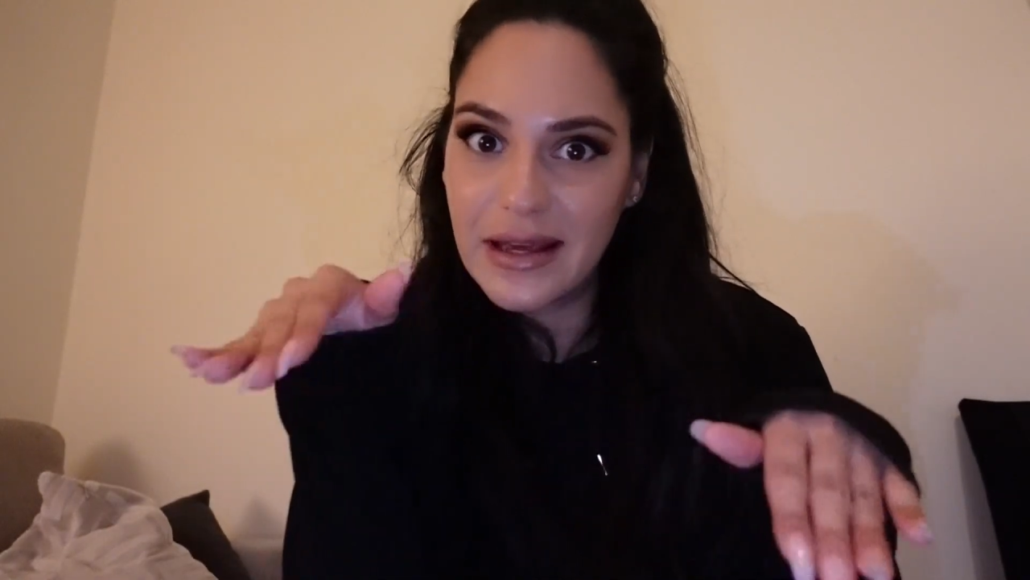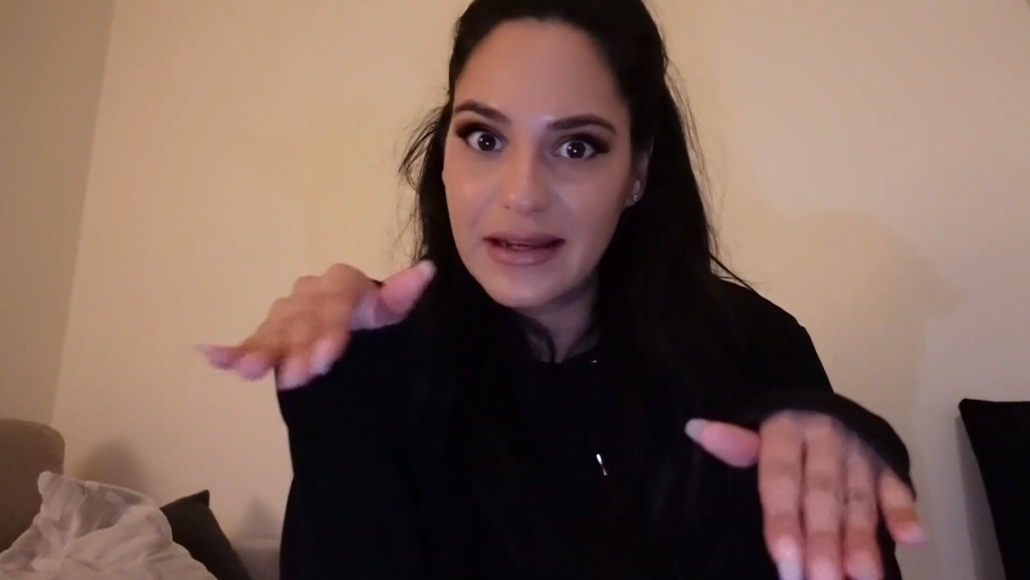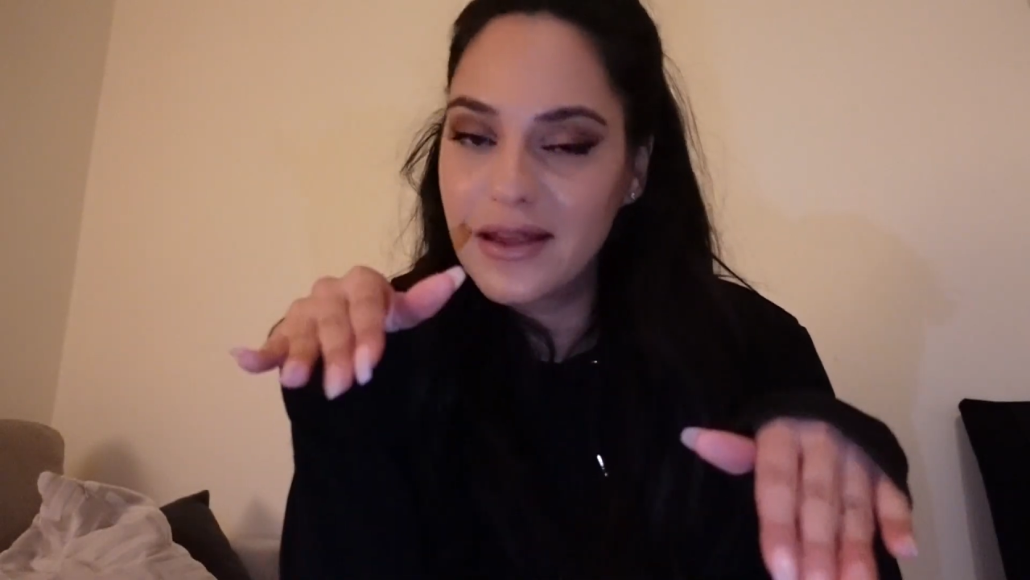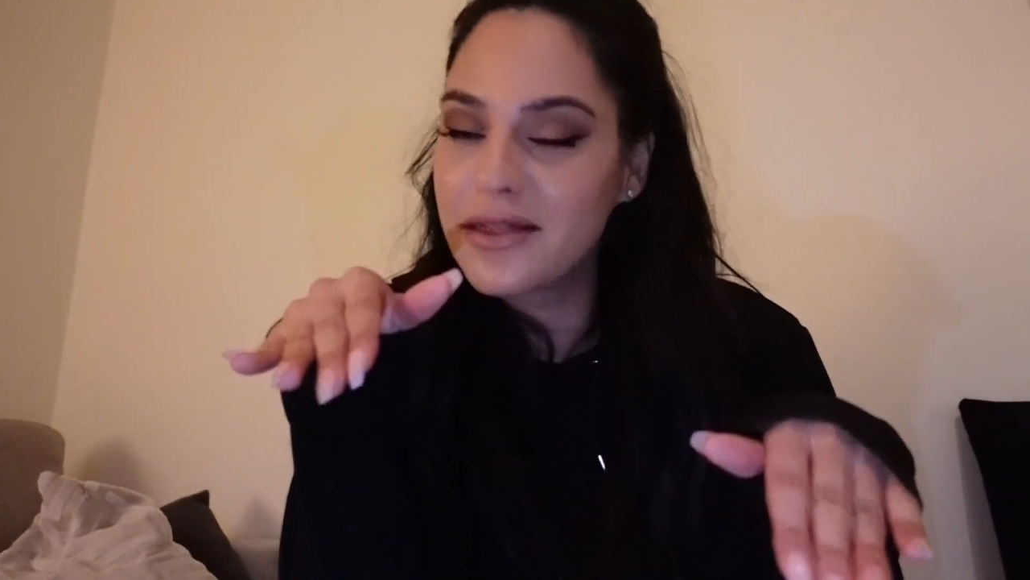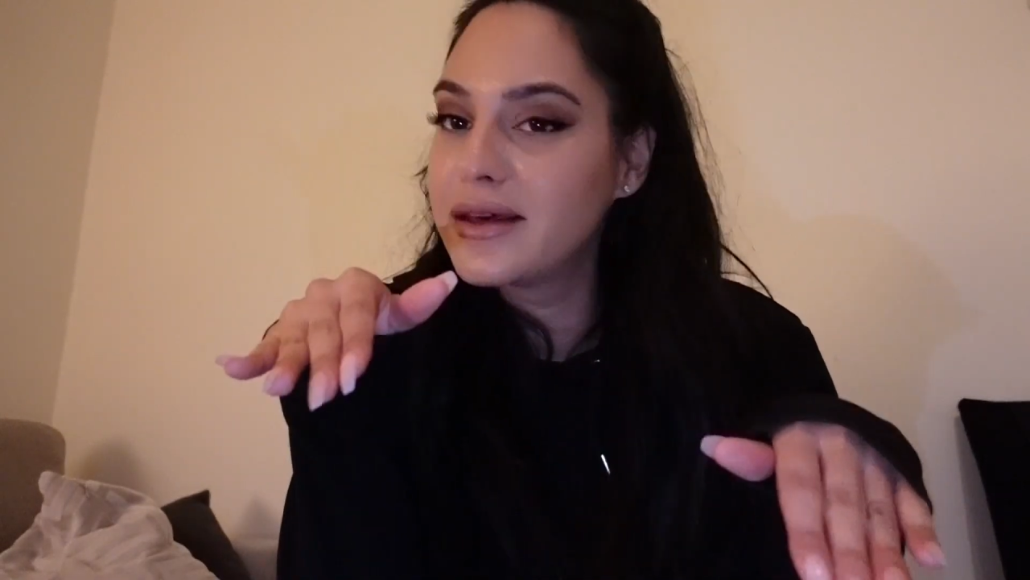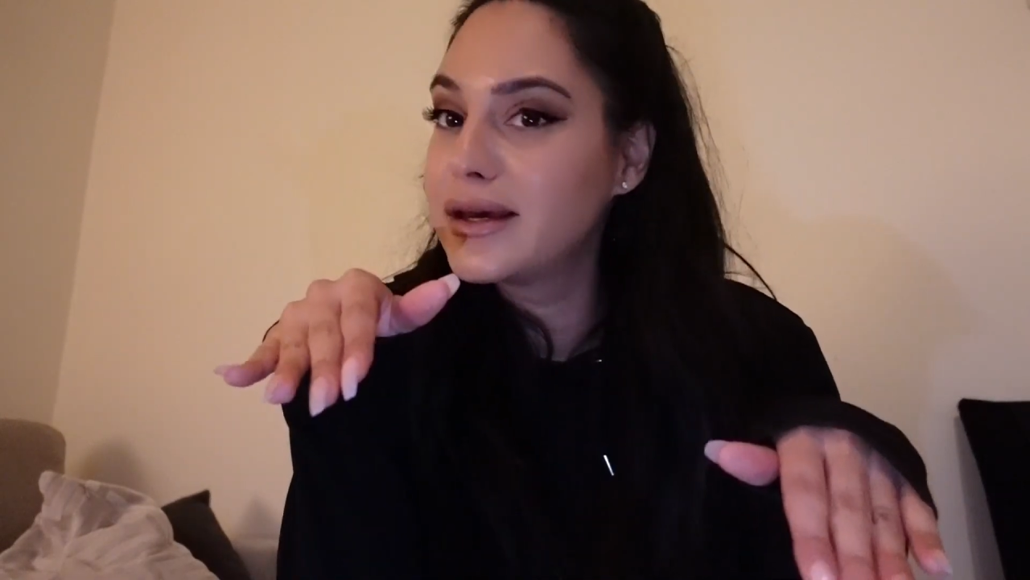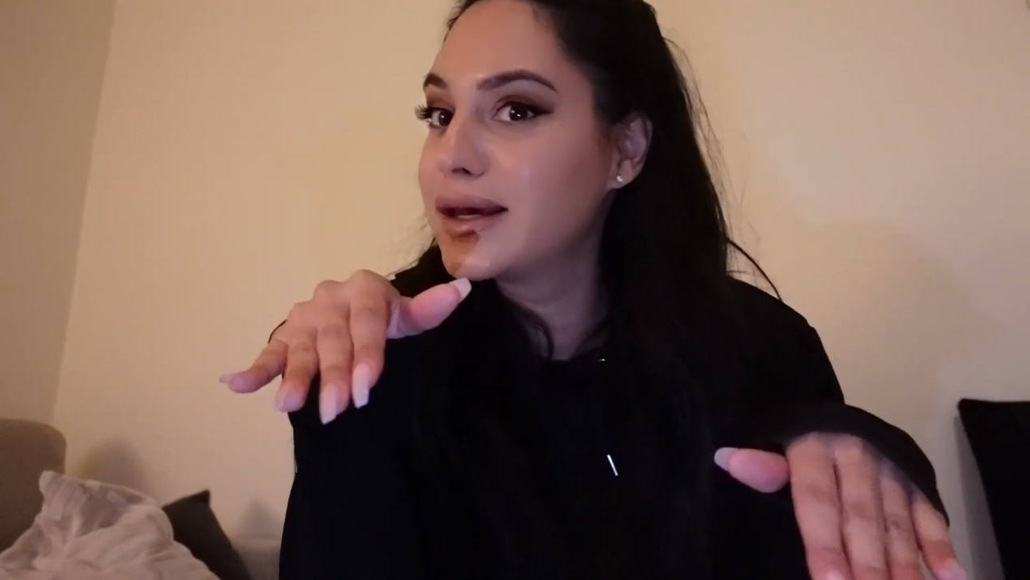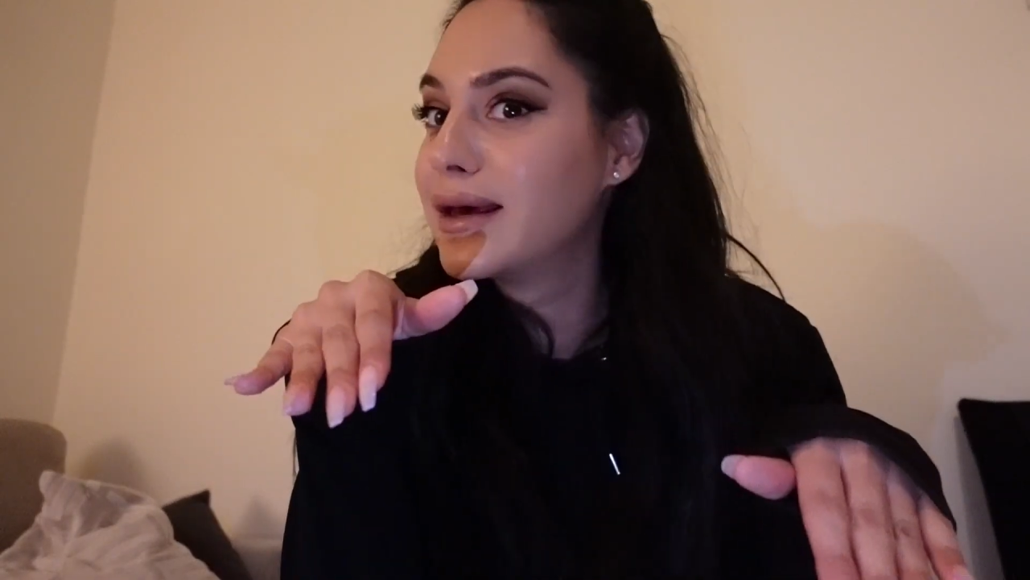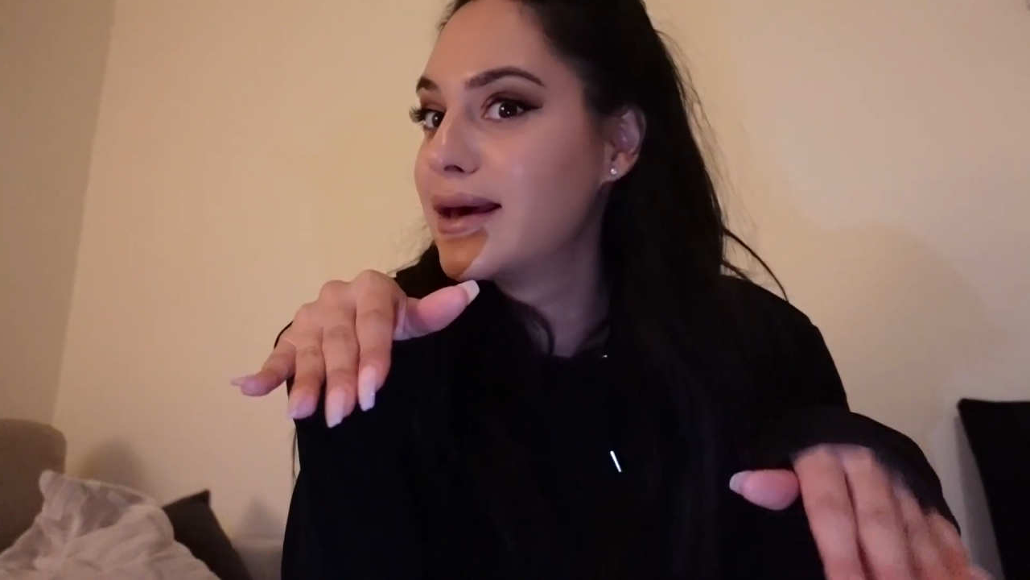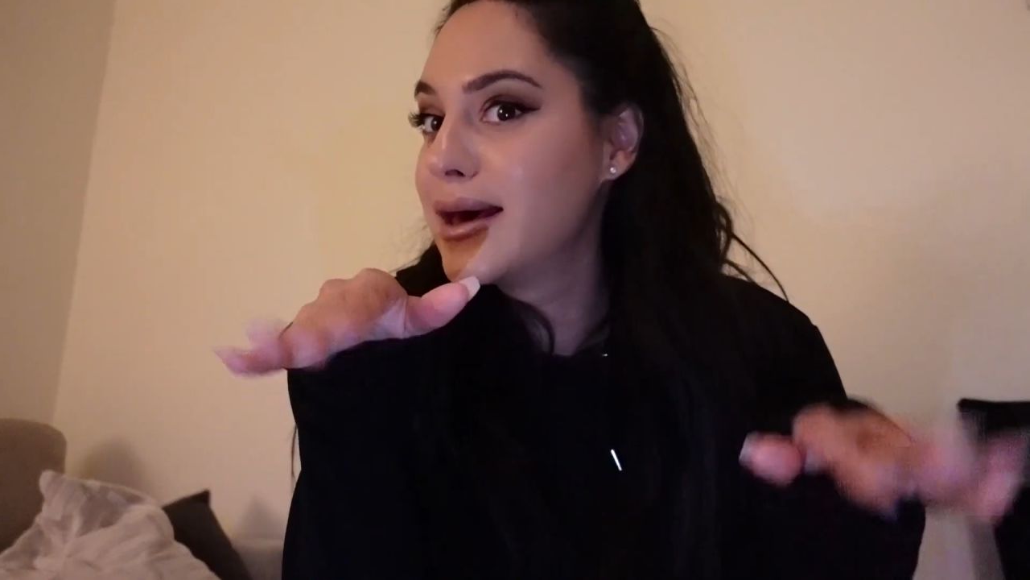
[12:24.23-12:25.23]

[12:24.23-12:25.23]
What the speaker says: anything,